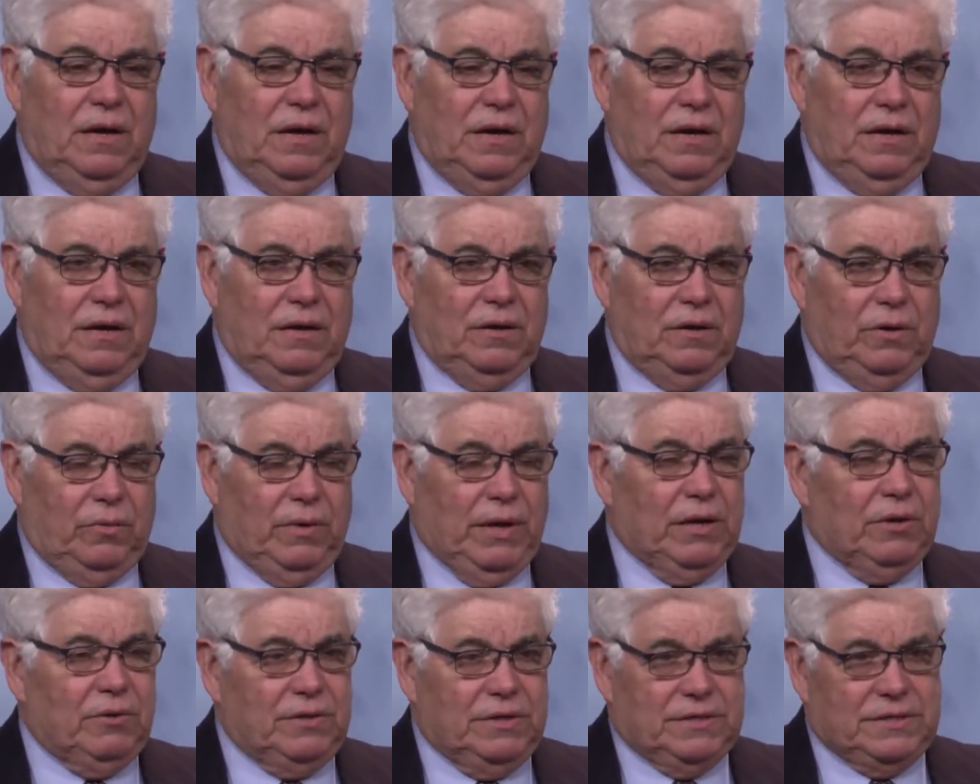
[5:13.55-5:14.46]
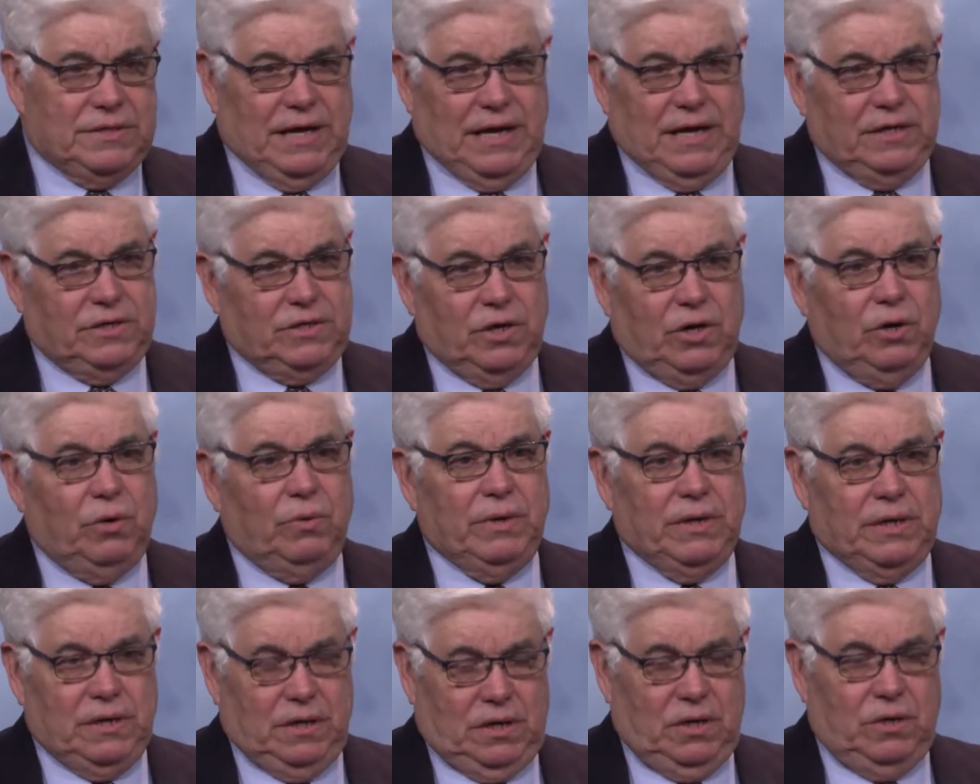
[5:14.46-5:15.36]
uh, Laredo decided to
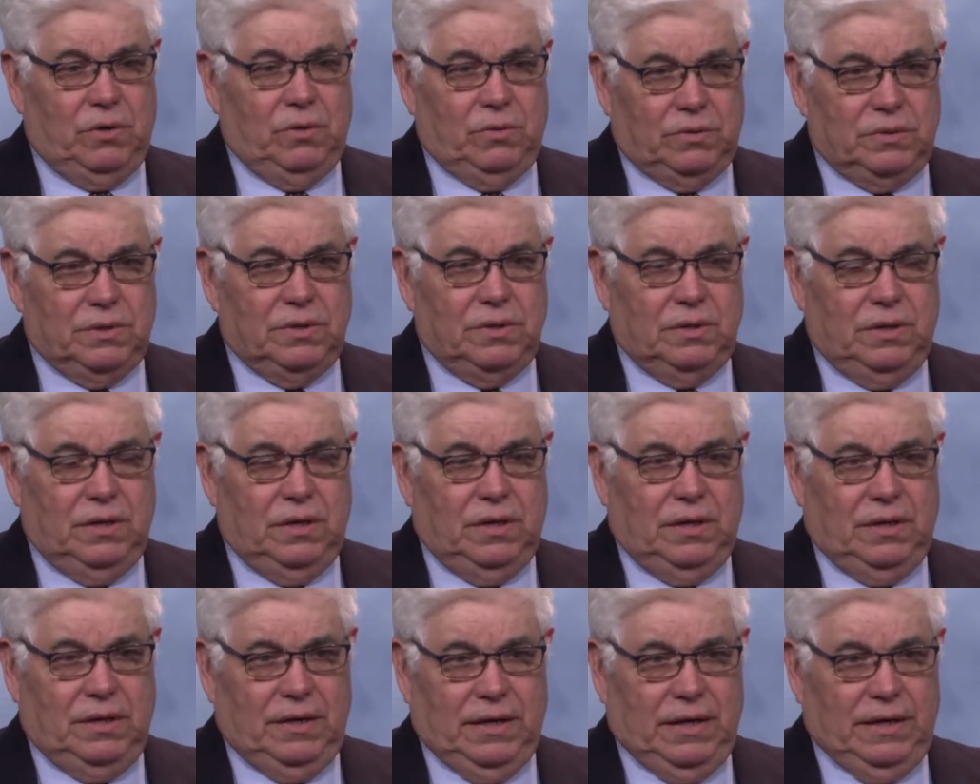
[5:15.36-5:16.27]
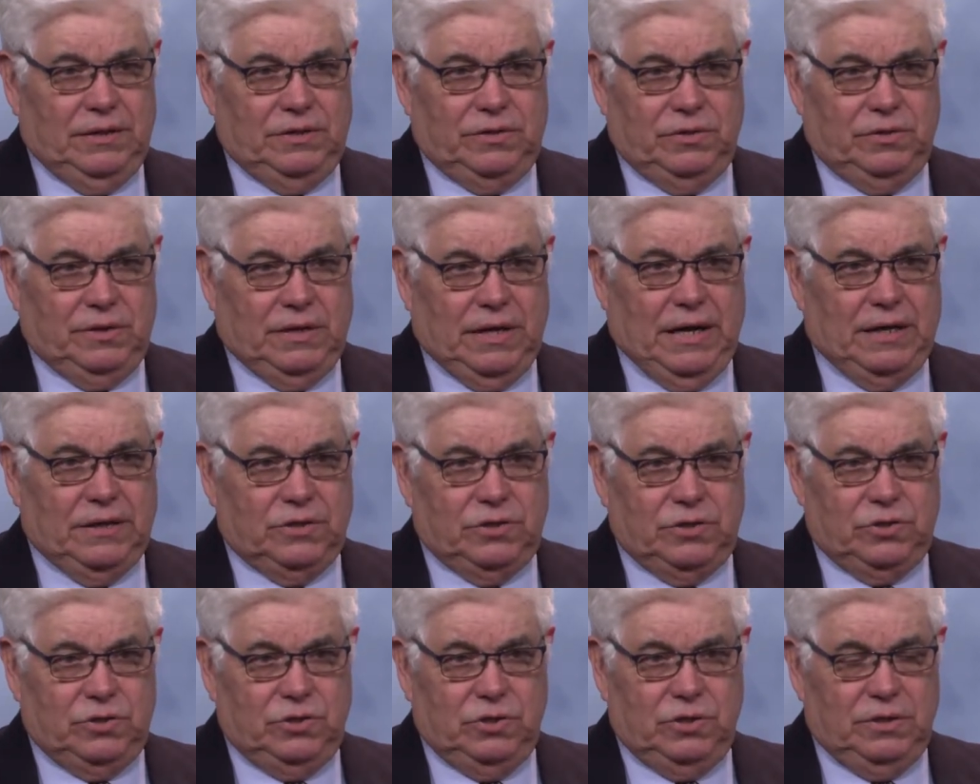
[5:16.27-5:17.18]
go it alone uh, and to not,
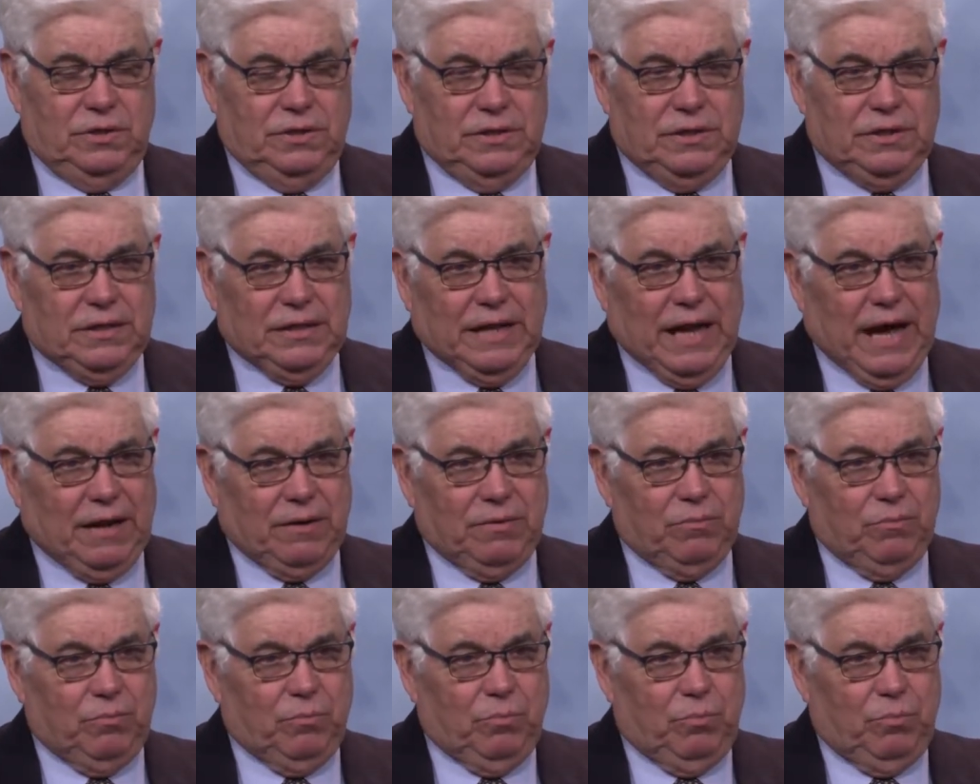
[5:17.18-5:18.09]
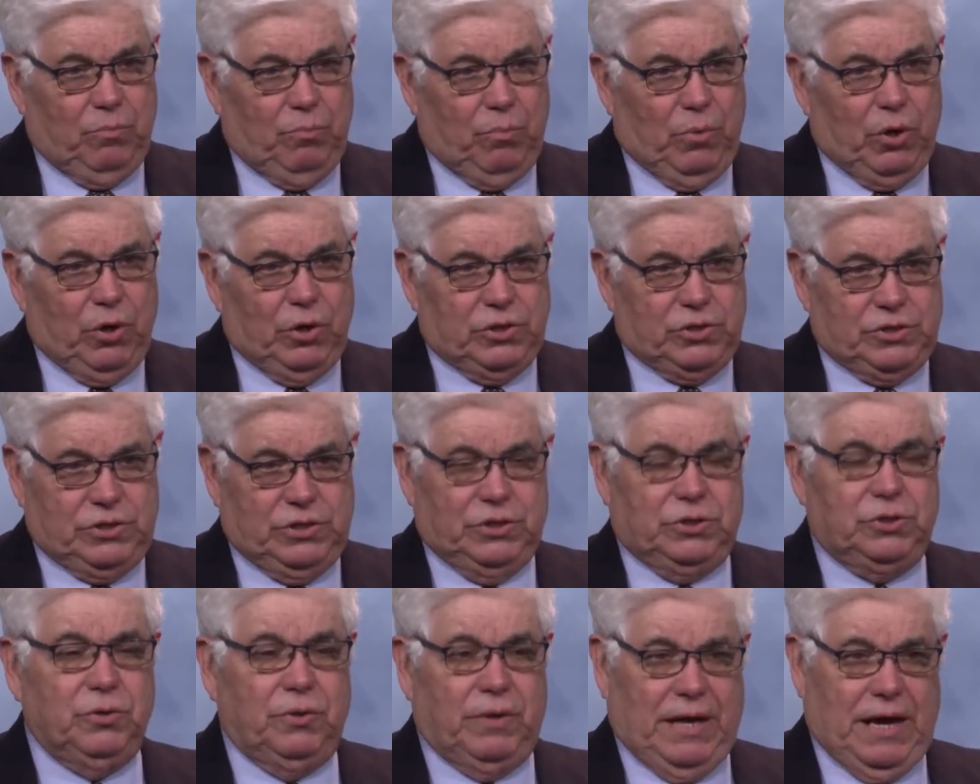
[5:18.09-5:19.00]
not merge
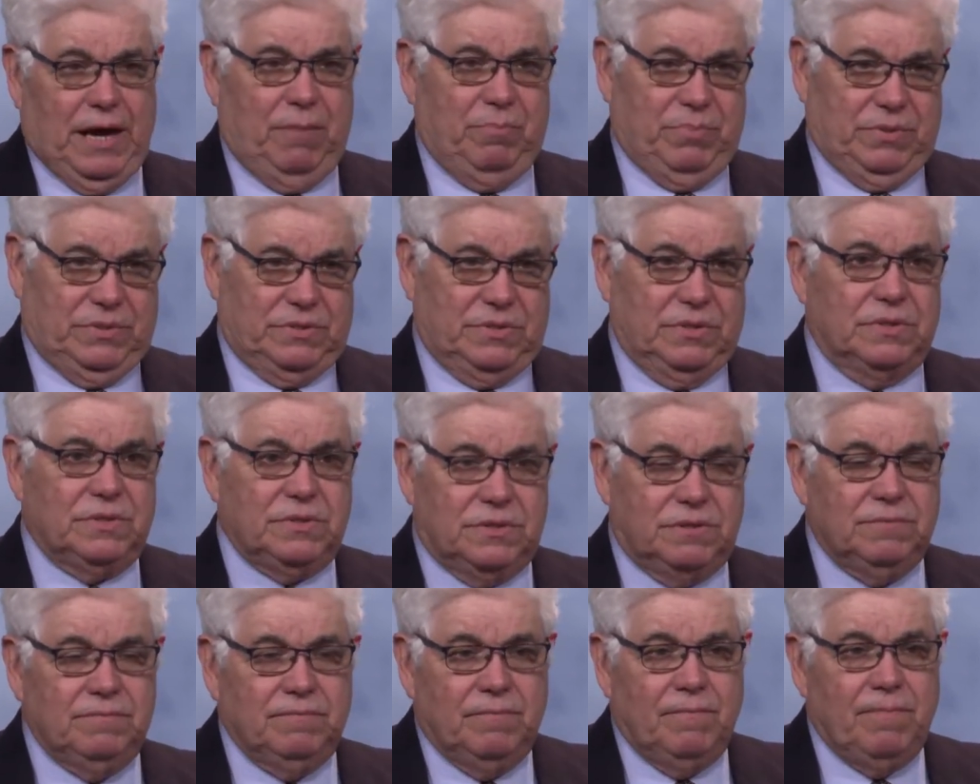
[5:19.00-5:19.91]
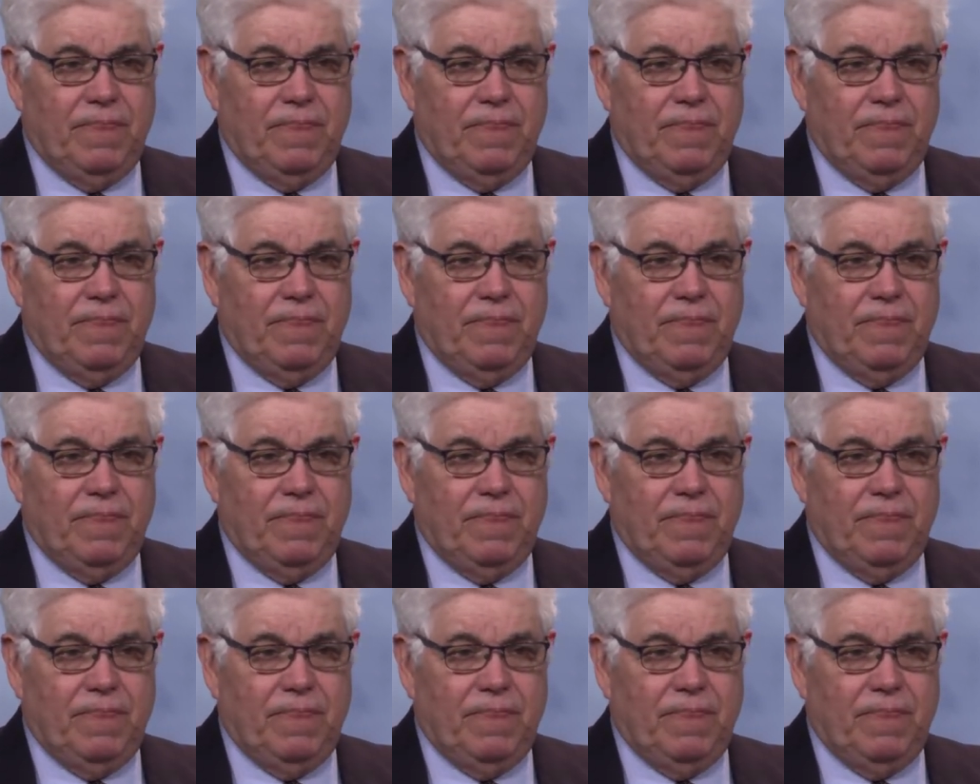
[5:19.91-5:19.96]
the two campuses.